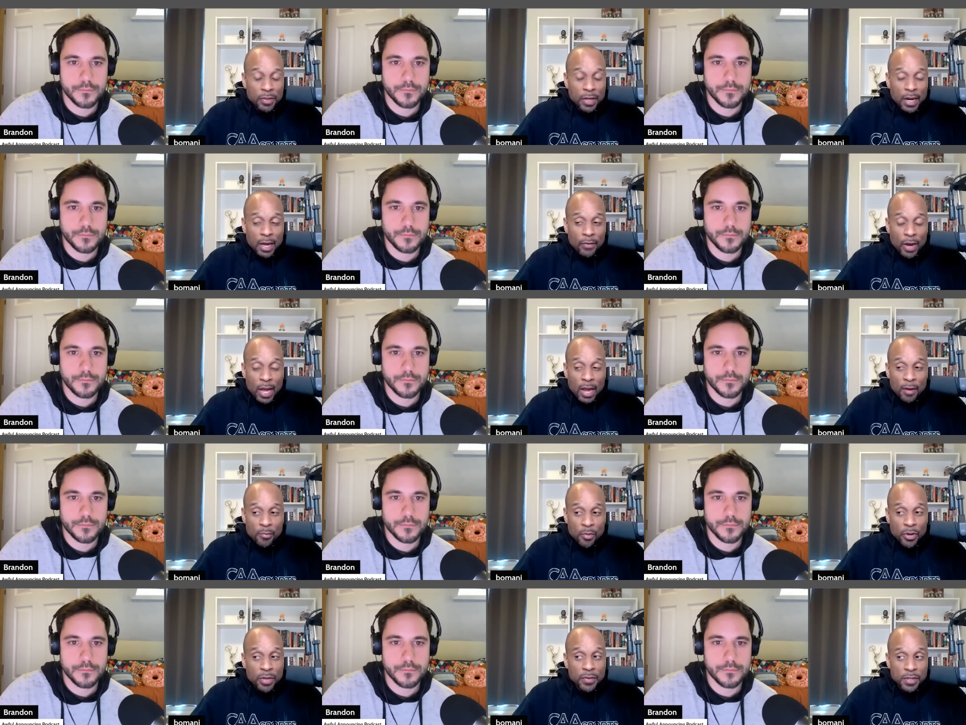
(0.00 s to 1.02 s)
Speaker 1: than I ever had
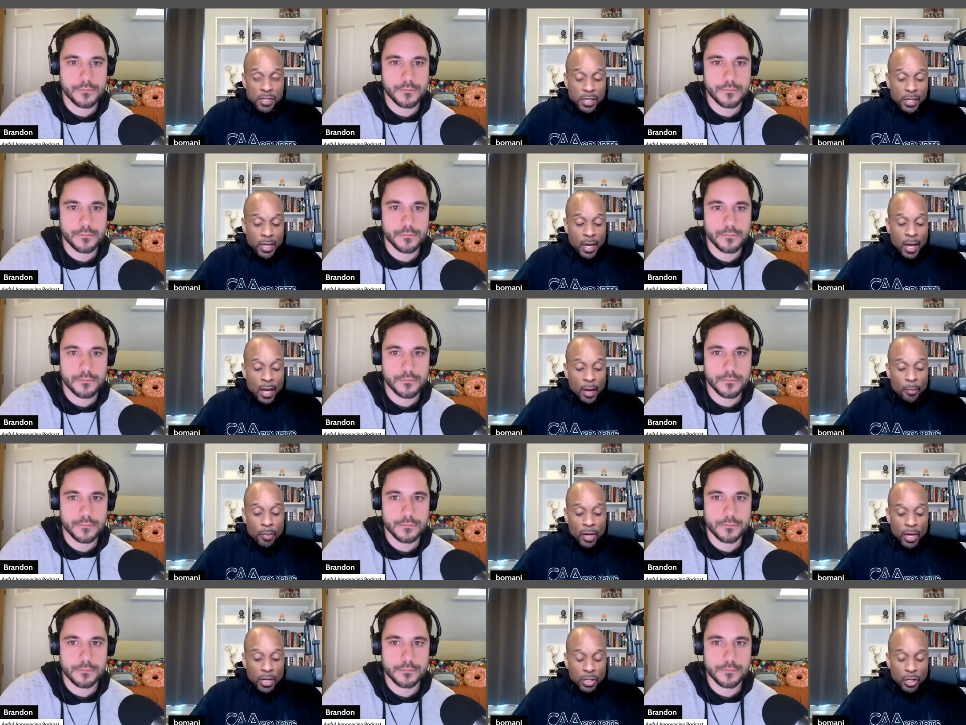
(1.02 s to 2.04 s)
previously.
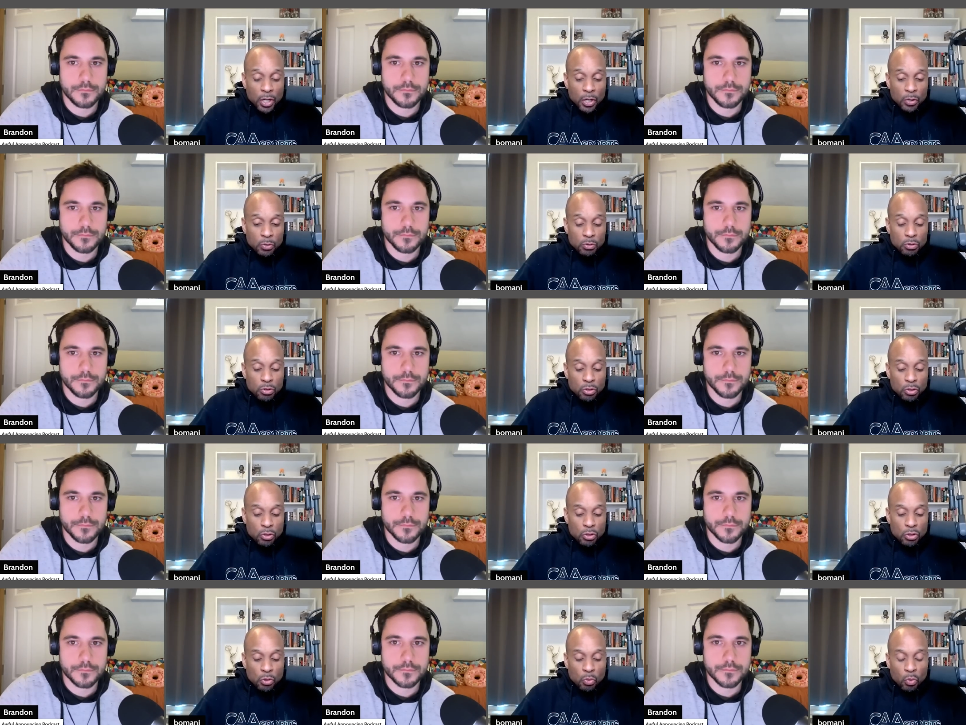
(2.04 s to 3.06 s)
But you know,
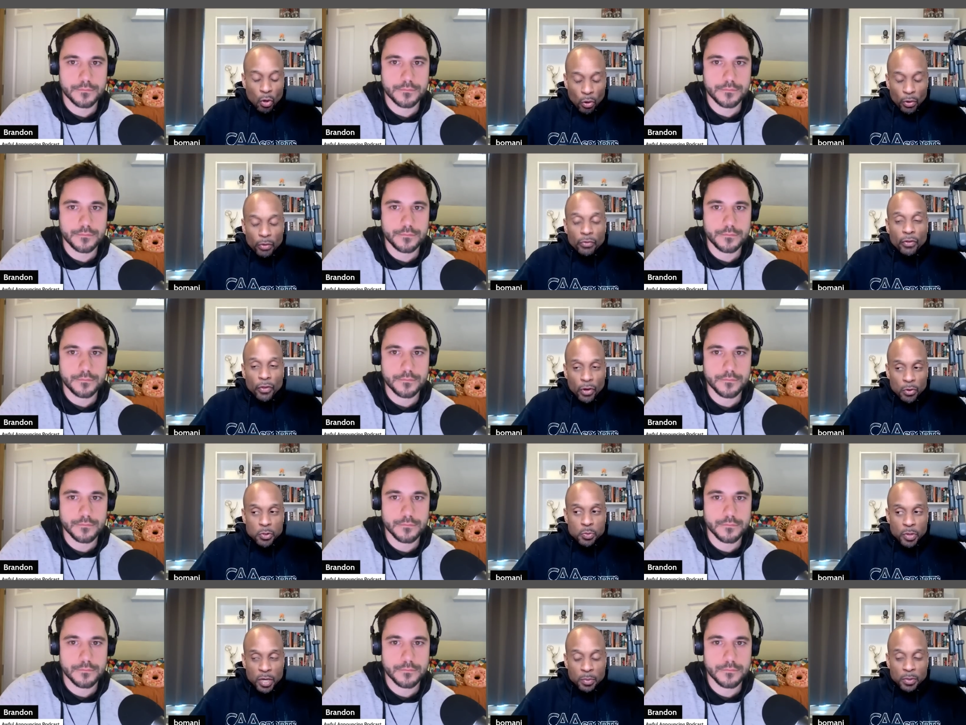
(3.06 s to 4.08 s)
you worry for those
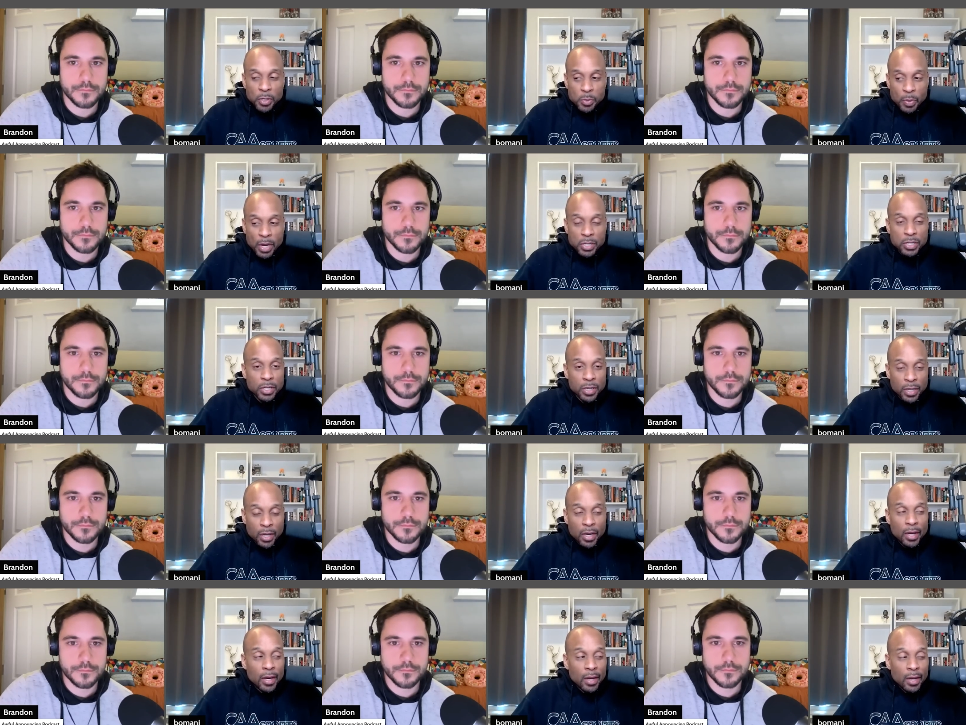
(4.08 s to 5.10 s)
people, especially,
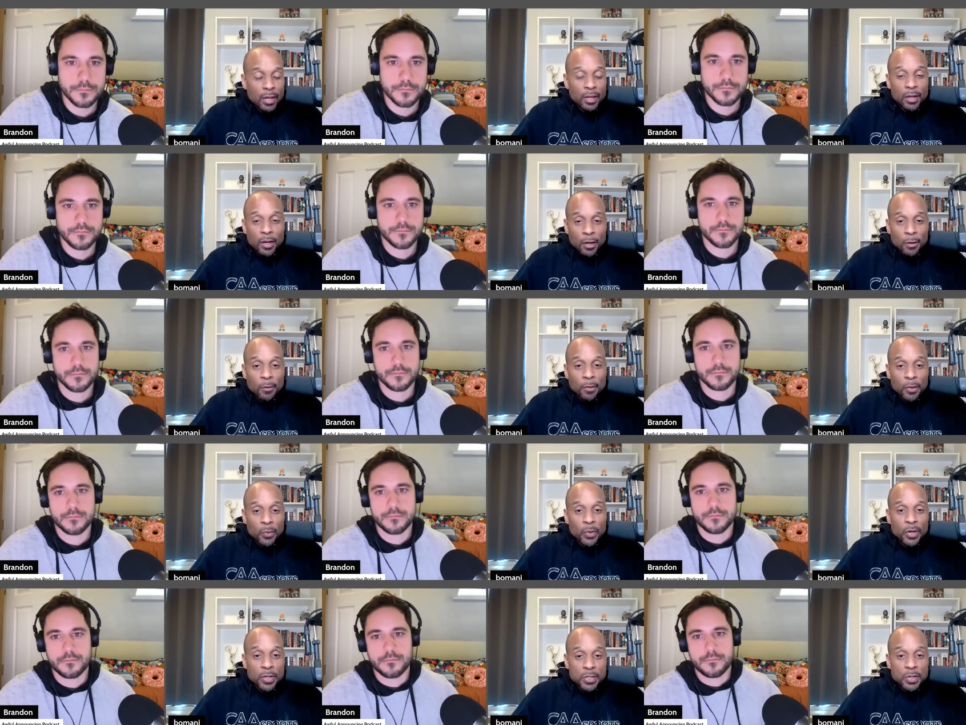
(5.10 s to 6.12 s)
you know, the
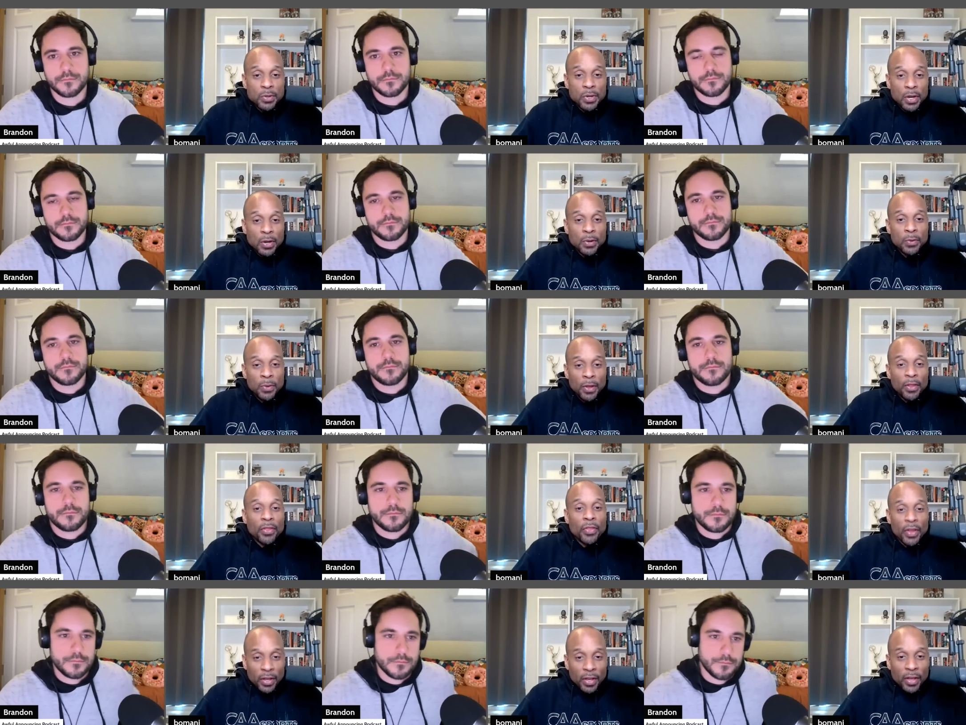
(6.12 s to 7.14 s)
ones you know
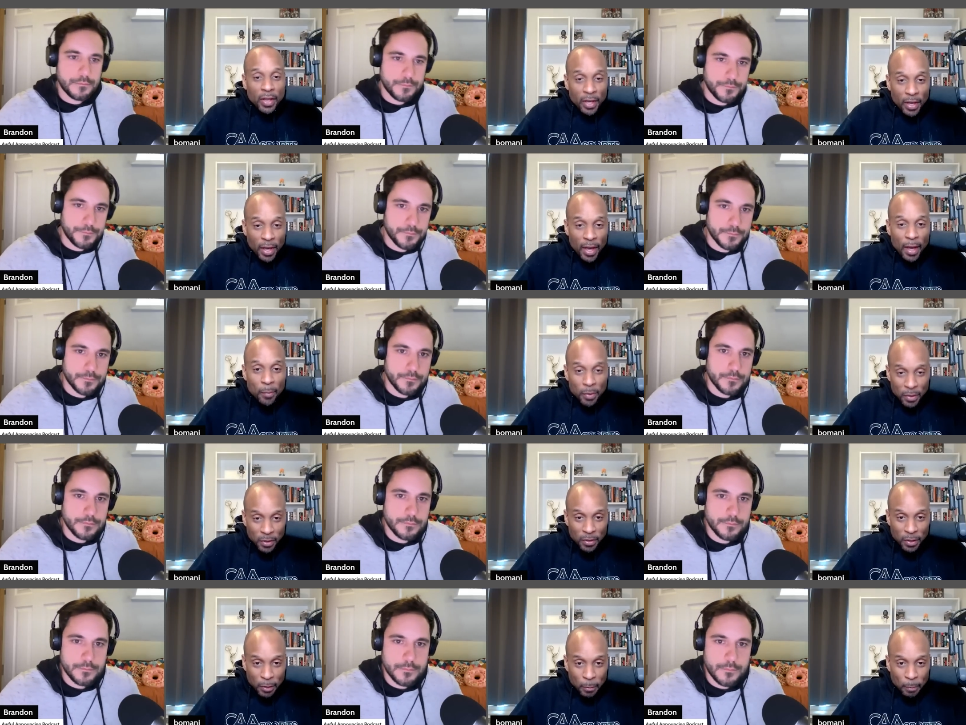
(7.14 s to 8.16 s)
think it can't happen to
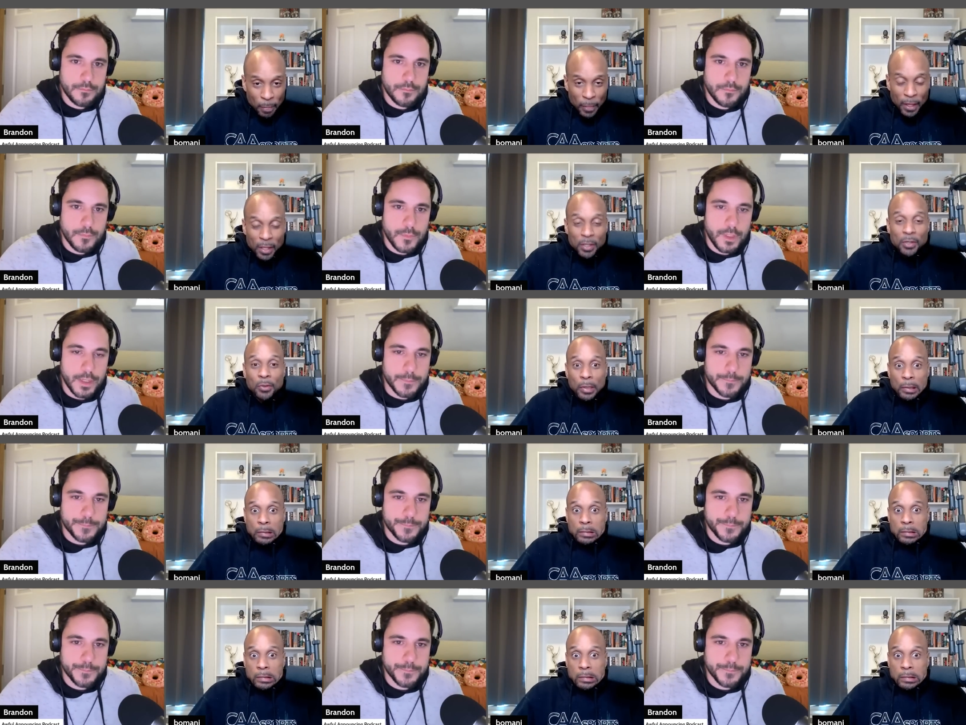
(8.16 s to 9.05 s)
them. And you know,